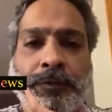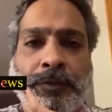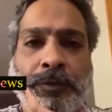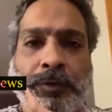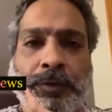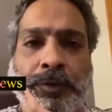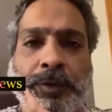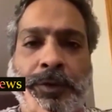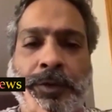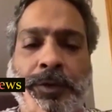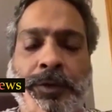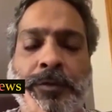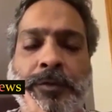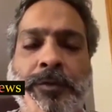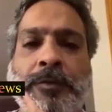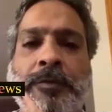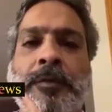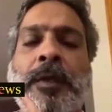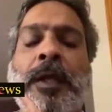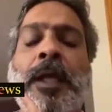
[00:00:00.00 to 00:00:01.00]
for the
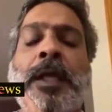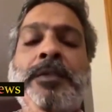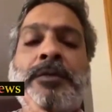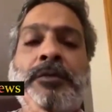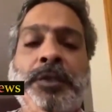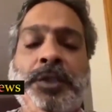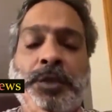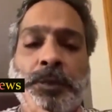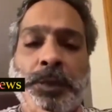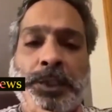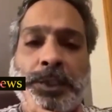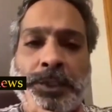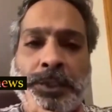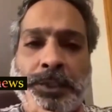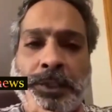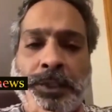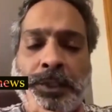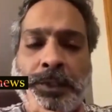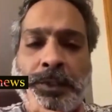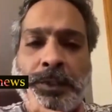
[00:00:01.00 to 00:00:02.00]
last
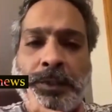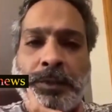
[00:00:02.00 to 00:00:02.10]
rituals.